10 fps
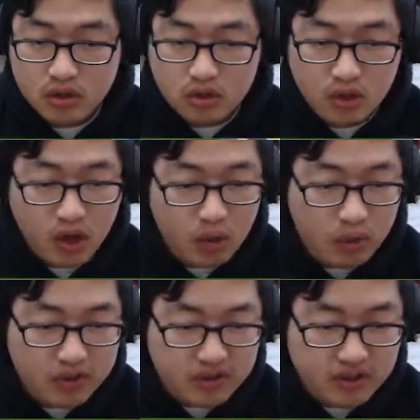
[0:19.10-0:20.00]
No,
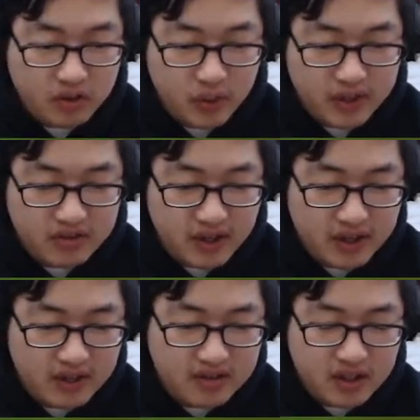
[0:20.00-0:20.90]
what's he doing instead?
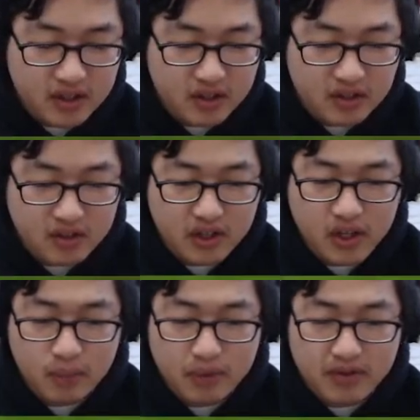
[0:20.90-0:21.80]
He's gonna clean
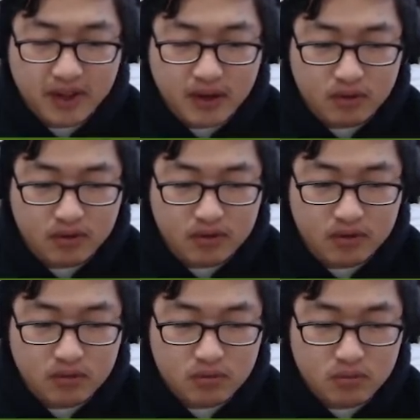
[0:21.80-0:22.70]
up his house.
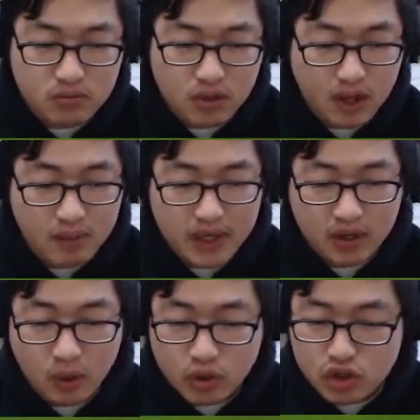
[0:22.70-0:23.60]
Am I
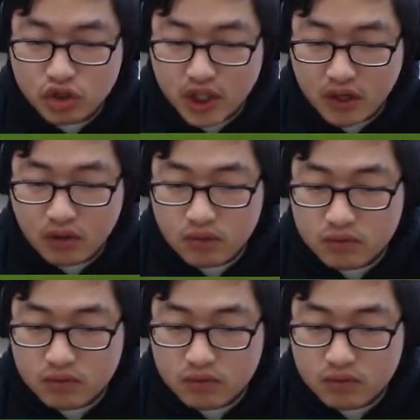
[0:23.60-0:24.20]
going to jail?